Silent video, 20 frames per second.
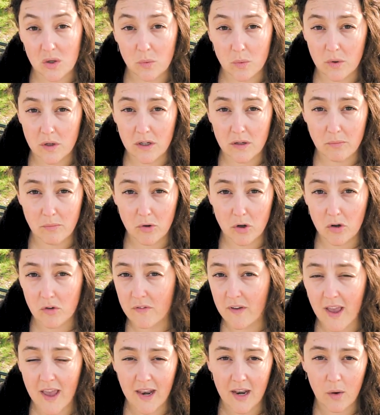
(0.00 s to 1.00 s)
would
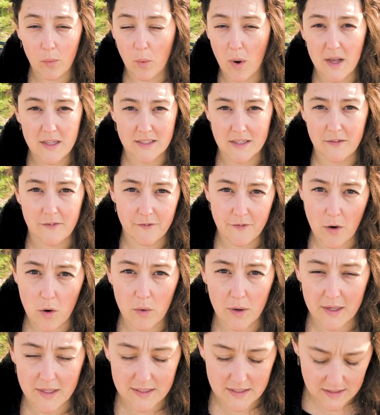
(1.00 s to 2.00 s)
move and it wasn't
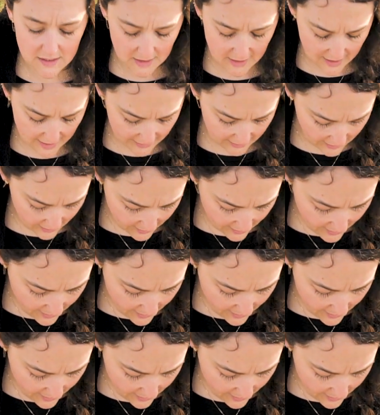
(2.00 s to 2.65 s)
focused then.